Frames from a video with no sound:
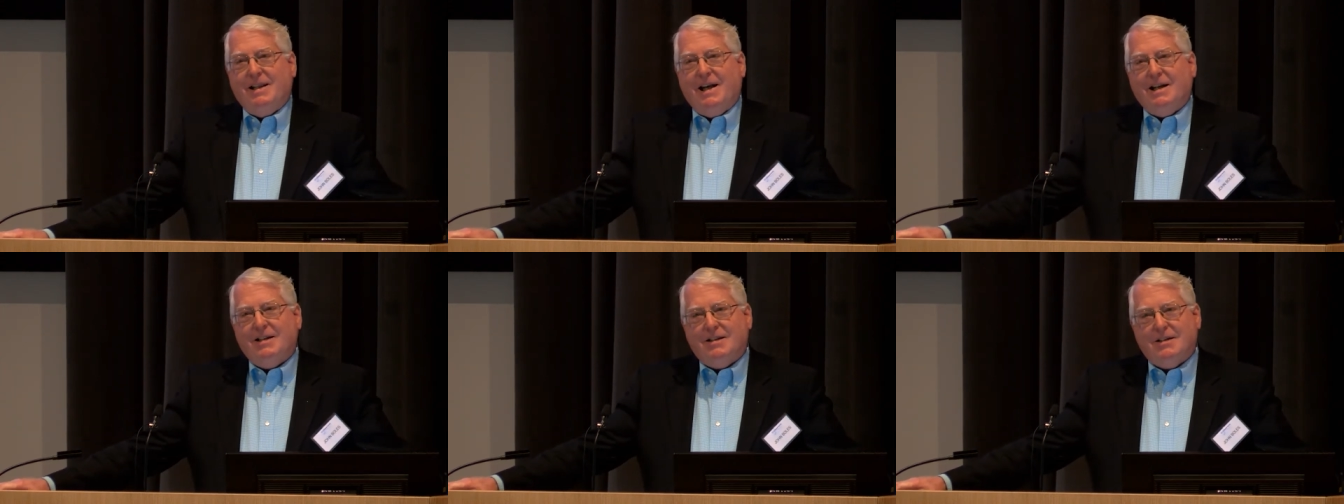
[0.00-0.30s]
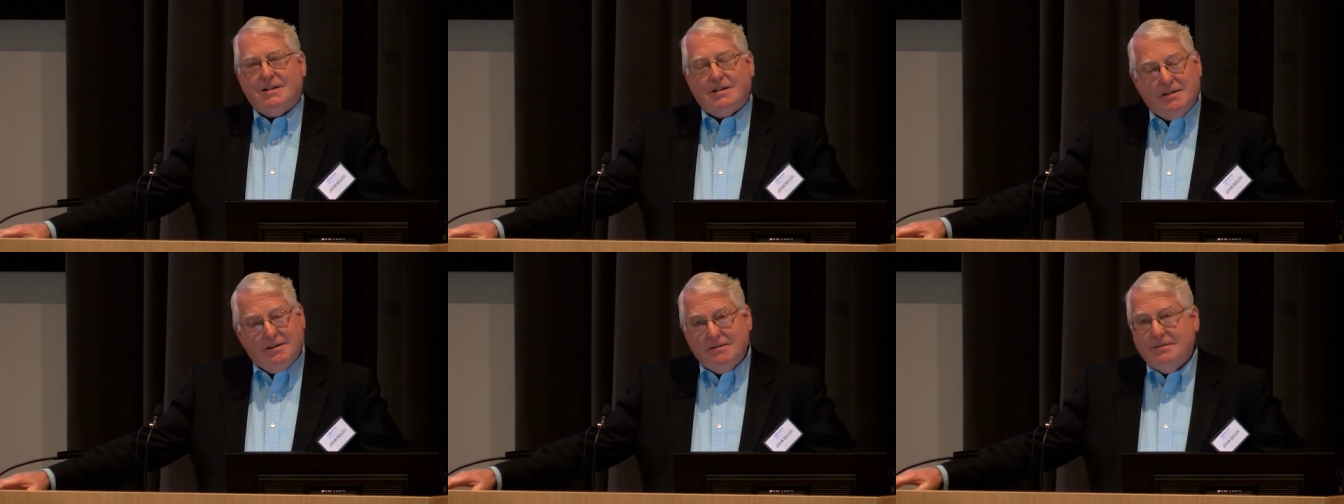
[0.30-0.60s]

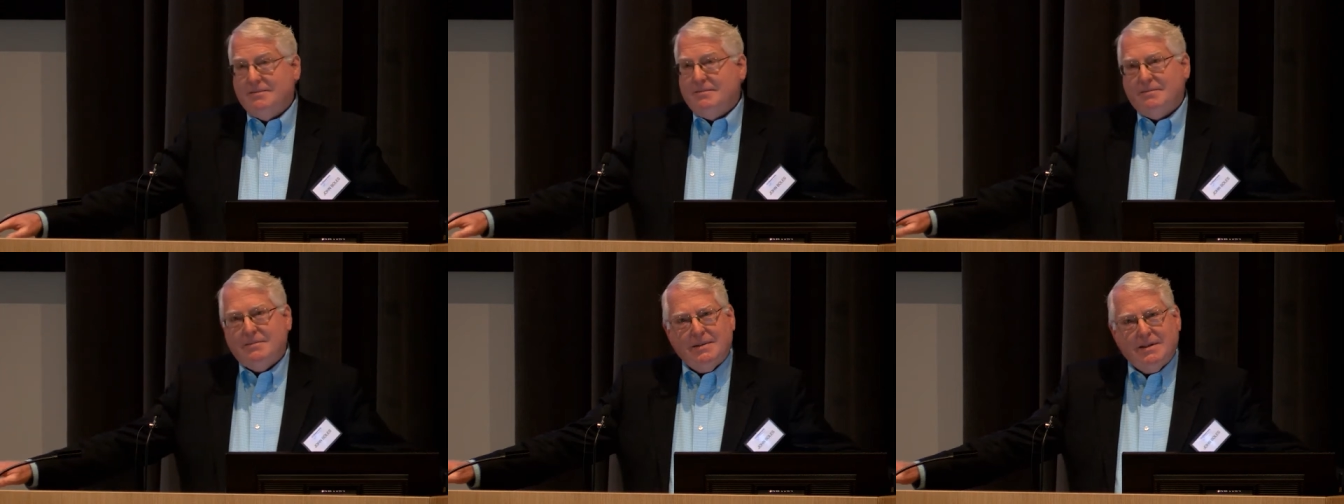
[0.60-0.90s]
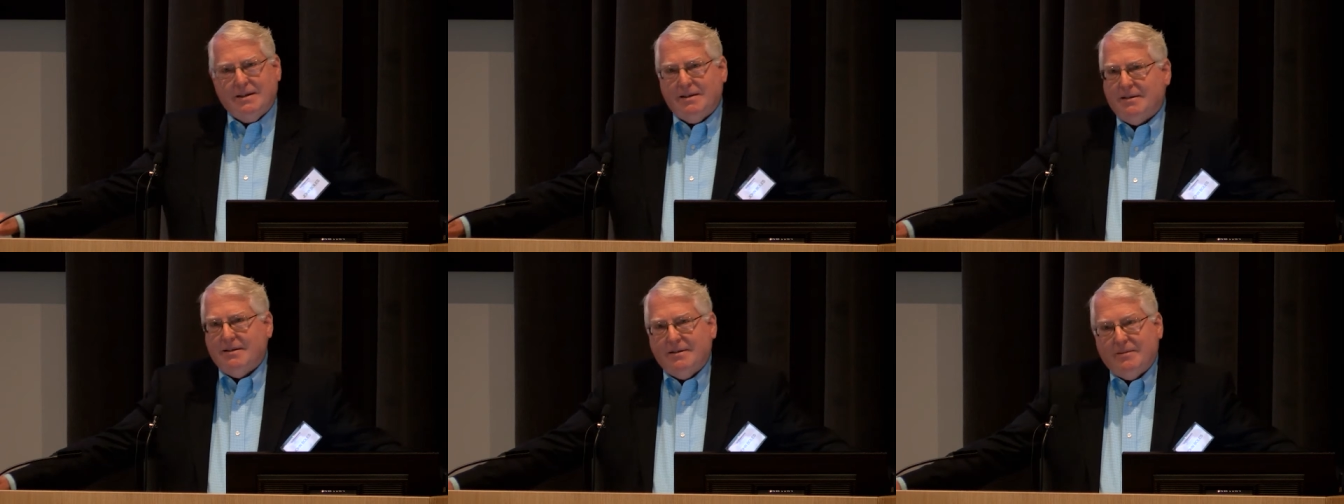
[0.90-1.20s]
that's
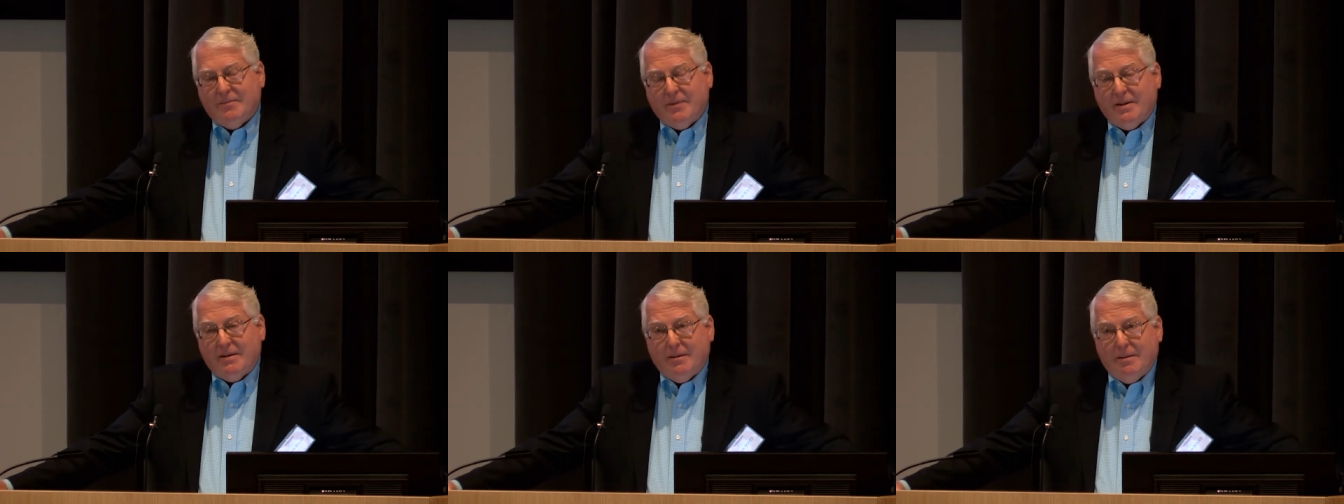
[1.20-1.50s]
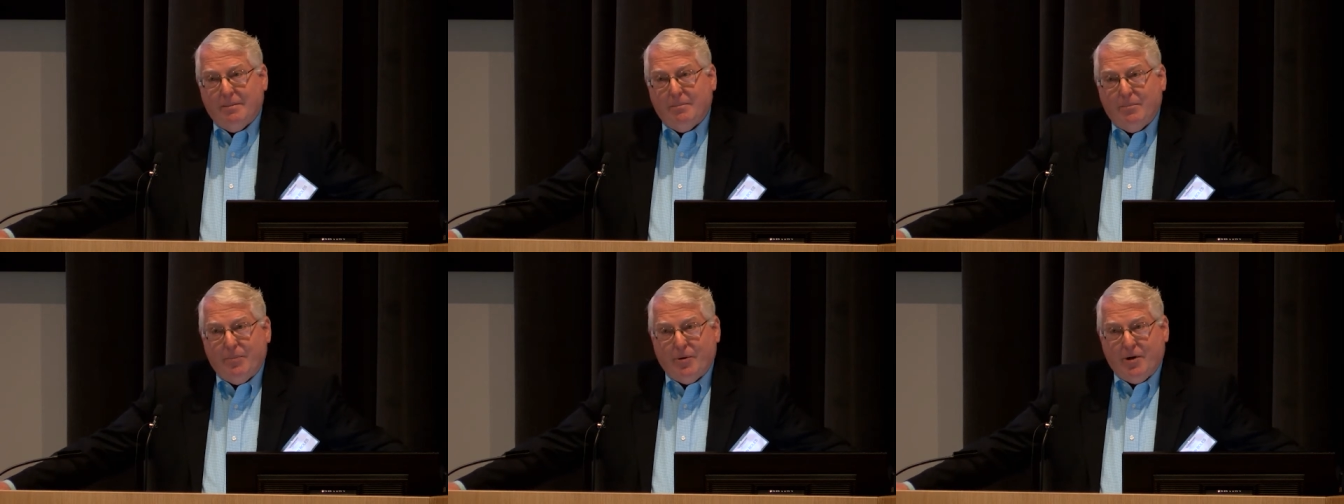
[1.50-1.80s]

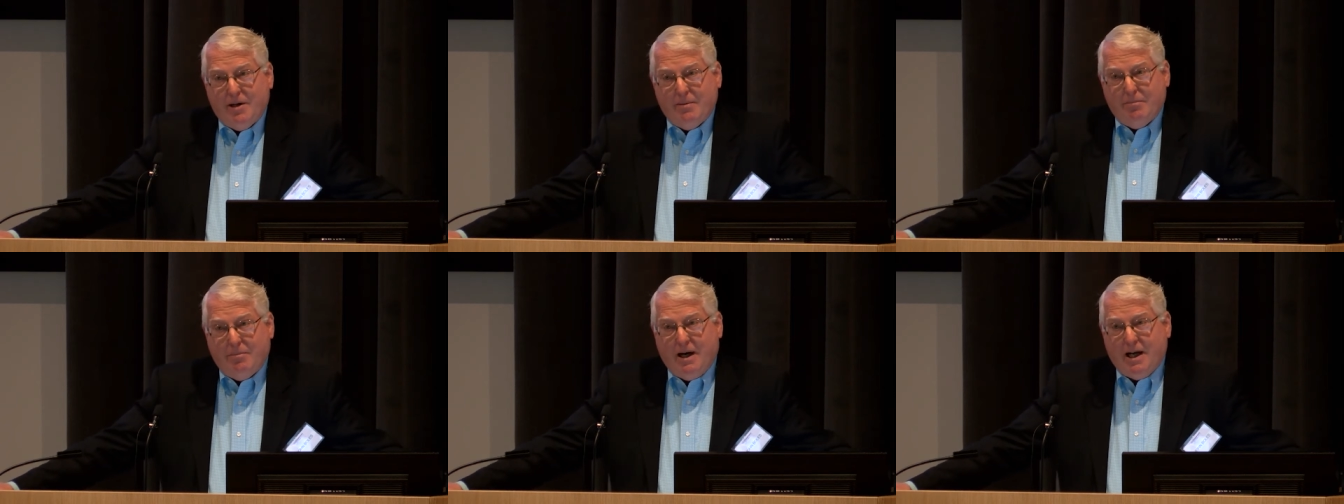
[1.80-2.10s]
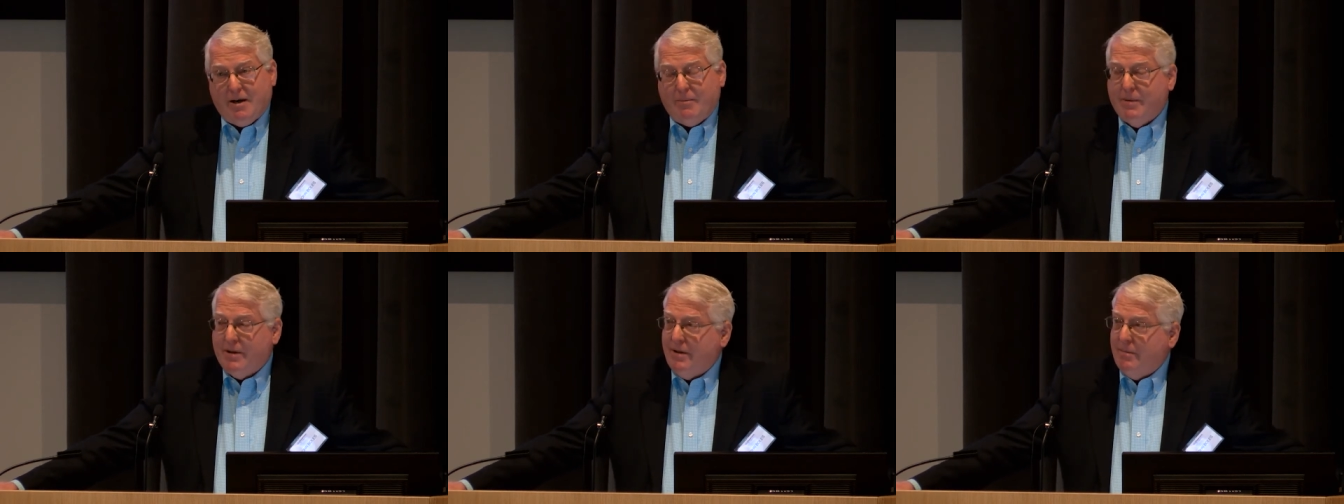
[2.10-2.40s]
pretty
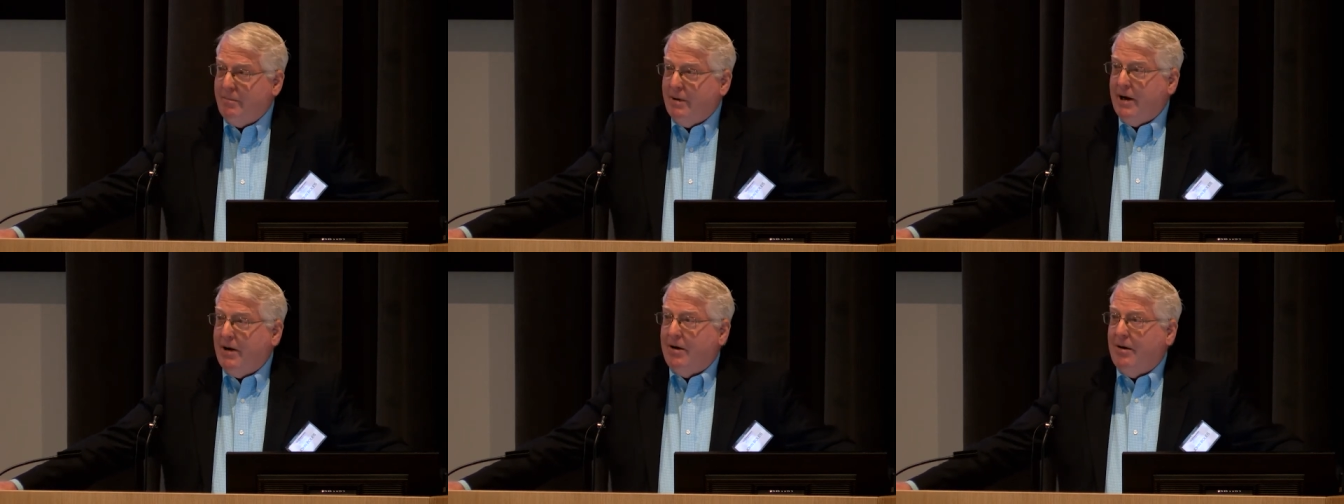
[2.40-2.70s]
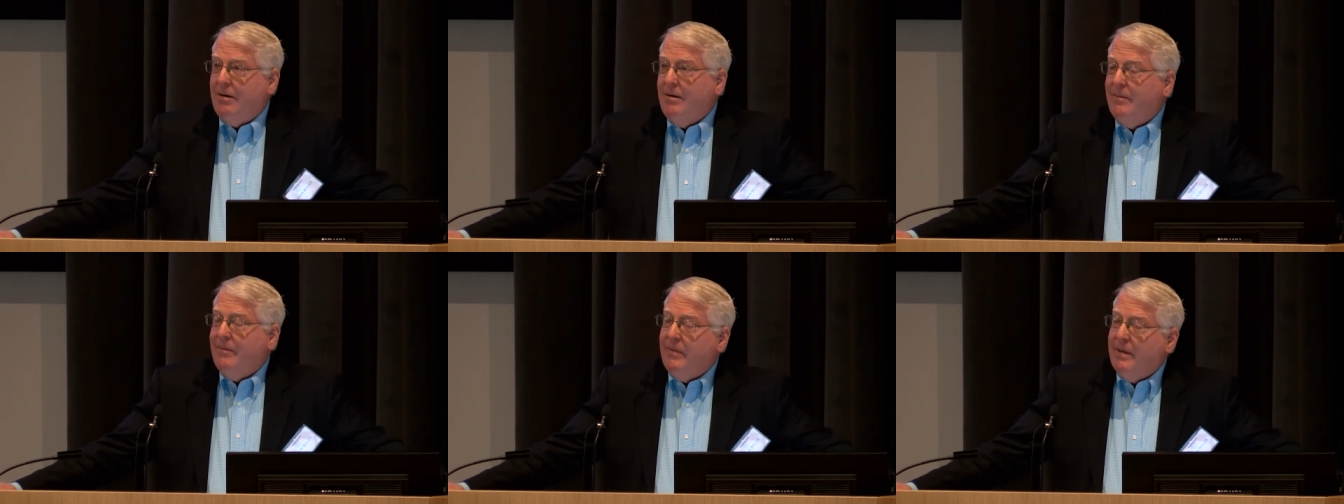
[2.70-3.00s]
bottom of the barrel.